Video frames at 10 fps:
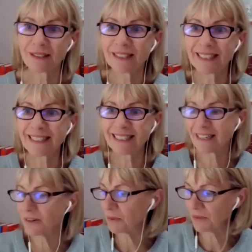to say,
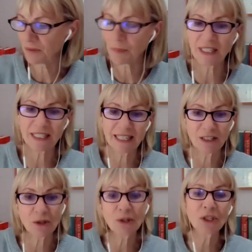you know, if the person says,
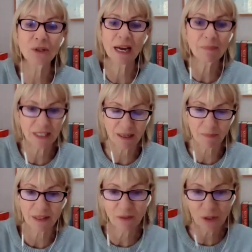"Could you get me
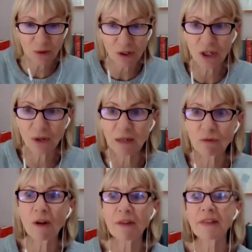something that you can do it?"
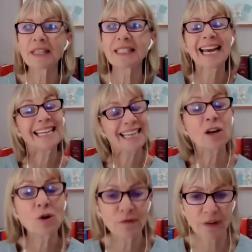rather than taking
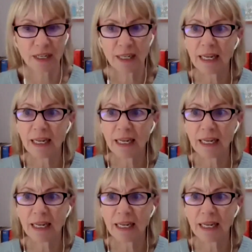over.